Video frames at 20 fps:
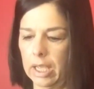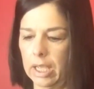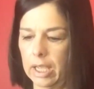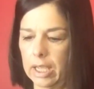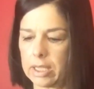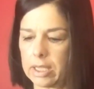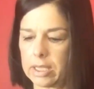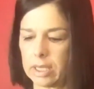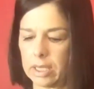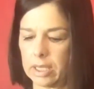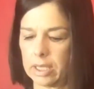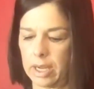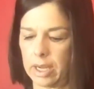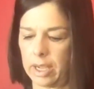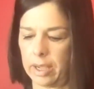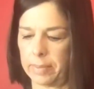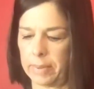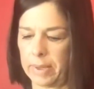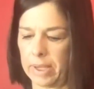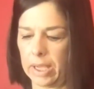it's
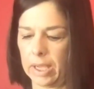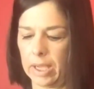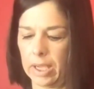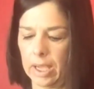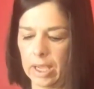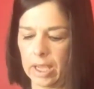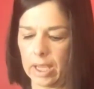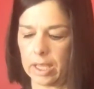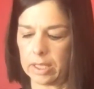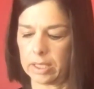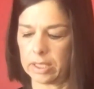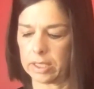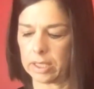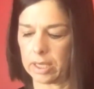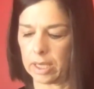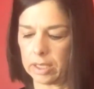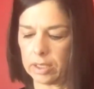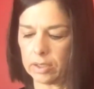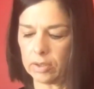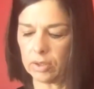unhappy. It's
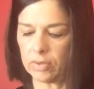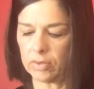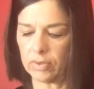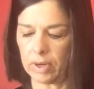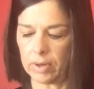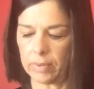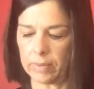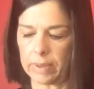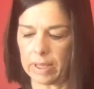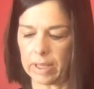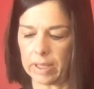not doing very well.